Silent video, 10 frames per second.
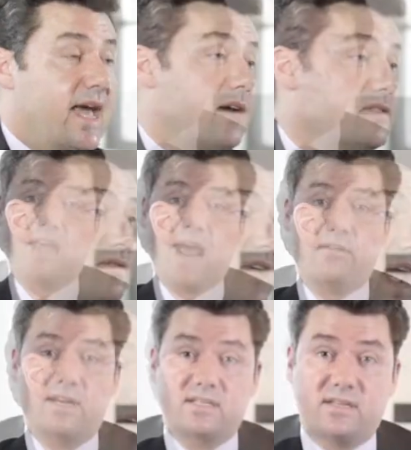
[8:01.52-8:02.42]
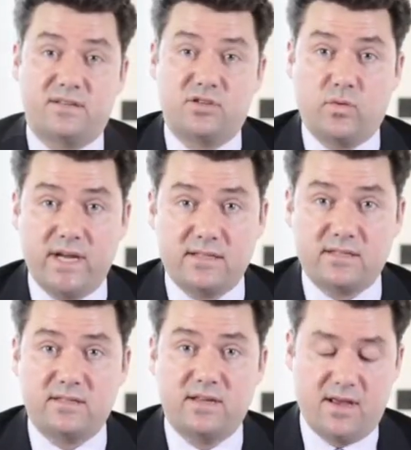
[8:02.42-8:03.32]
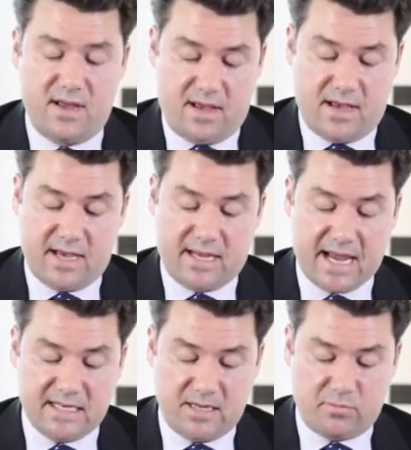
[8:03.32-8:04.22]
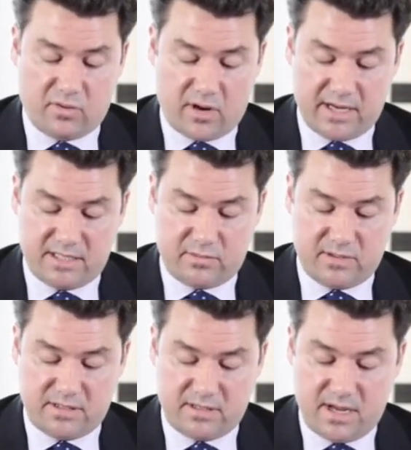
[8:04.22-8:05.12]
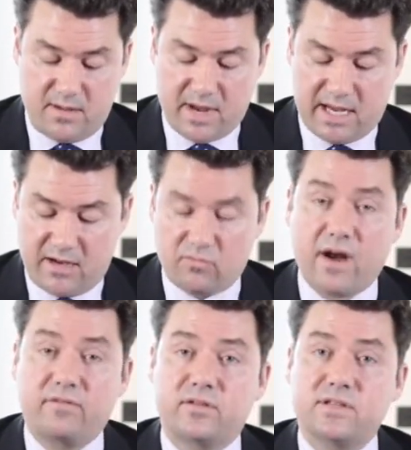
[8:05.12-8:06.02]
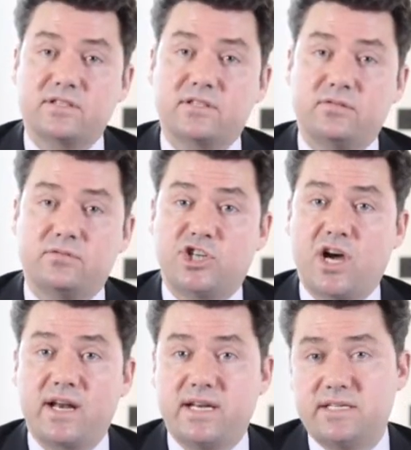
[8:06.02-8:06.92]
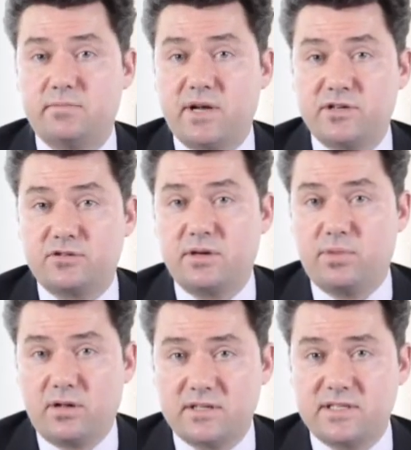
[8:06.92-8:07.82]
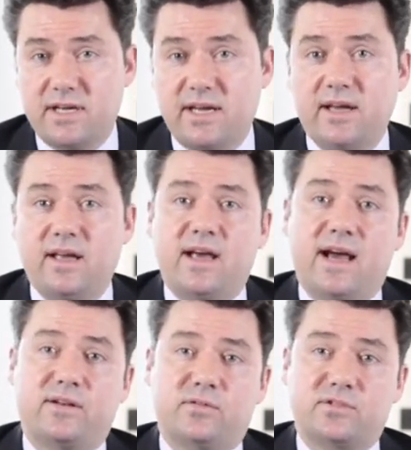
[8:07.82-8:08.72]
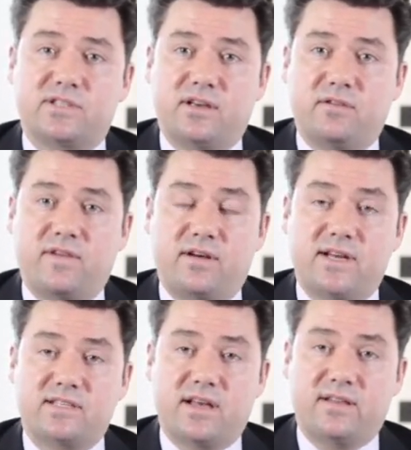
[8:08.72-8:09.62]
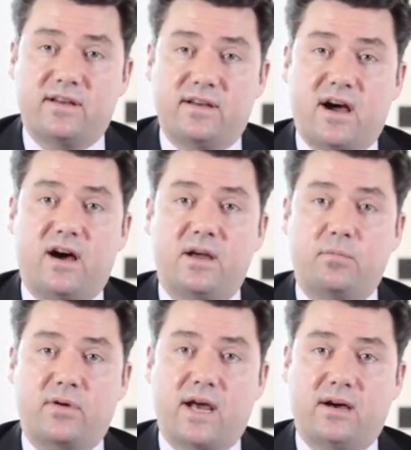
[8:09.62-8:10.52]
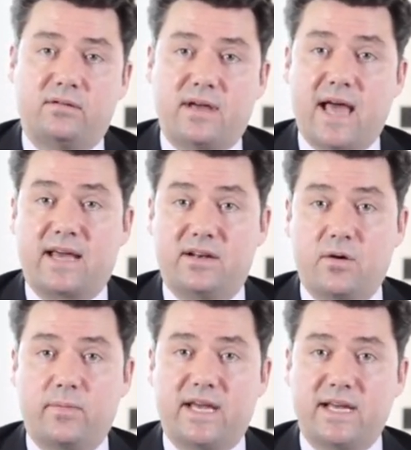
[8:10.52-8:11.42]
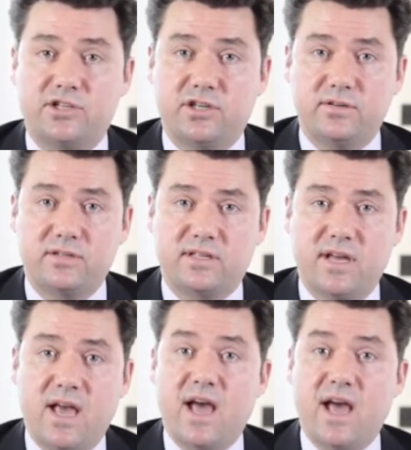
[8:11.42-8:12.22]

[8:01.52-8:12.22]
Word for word: out of character tweets uh, Katie Price was making reference to Chinese monetary policy and also various other highbrow economic issues.